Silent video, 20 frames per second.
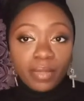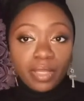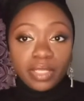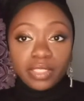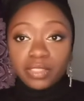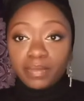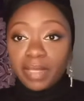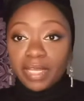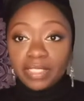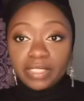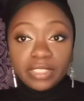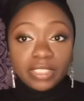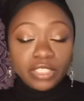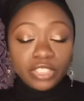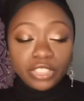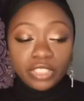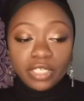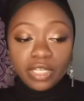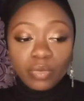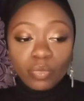It's my
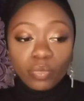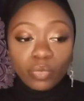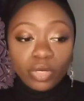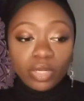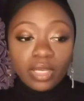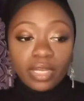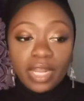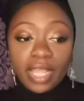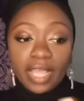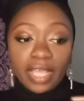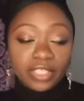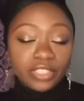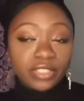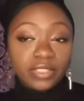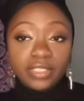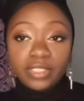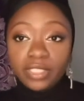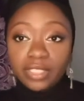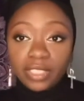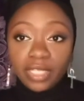intention that we're going to
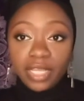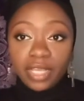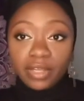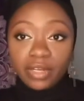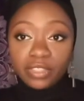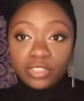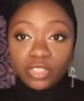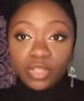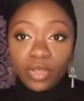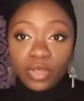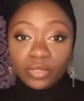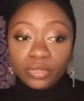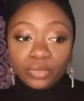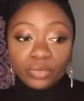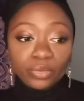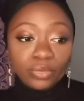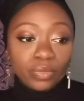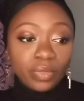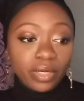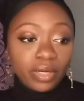actually sit down and talk
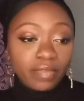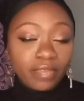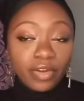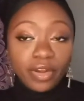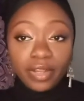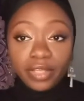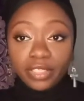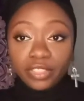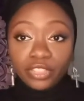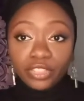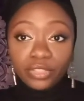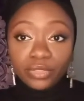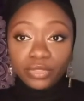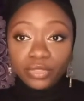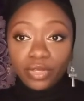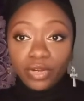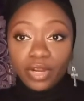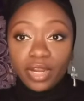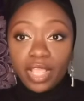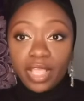through whatever our
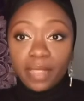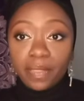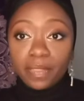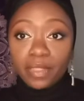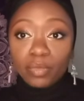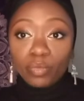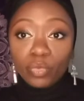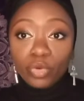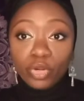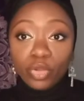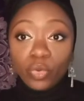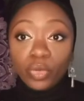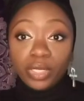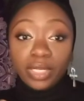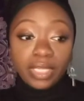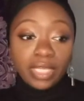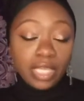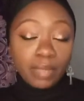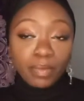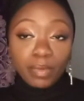issues are, and then we're going
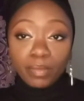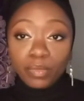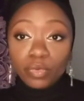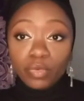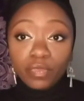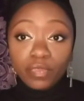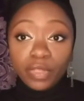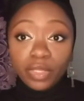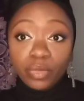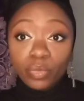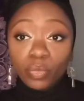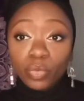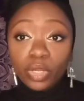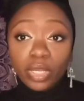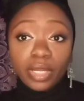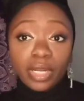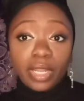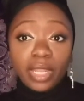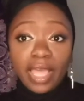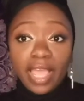to keep it moving. We're
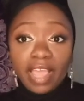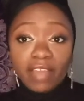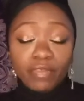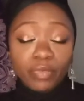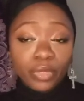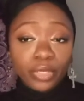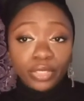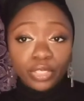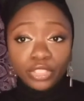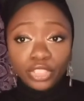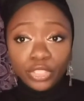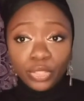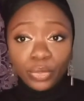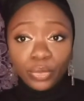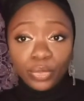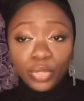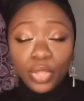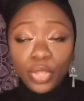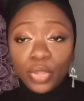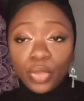going to laugh. We're going to
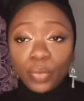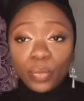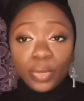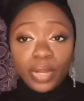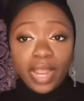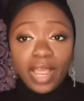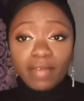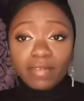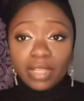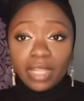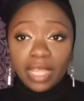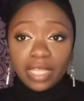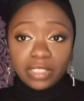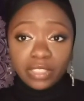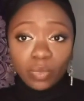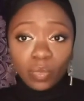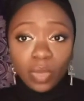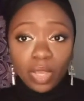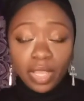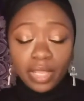joke. We're going to have a
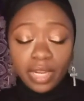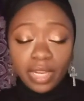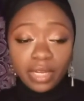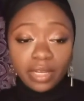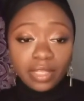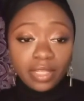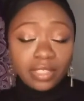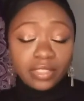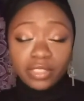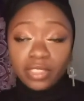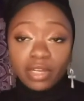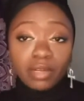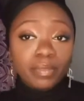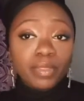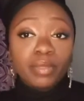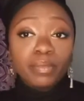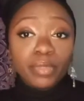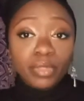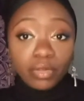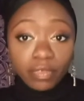glass of wine, and it's going
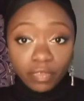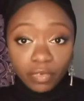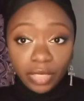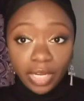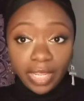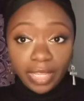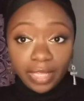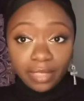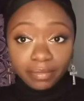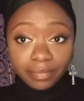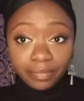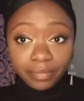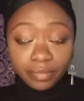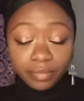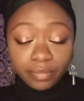to be a beautiful night.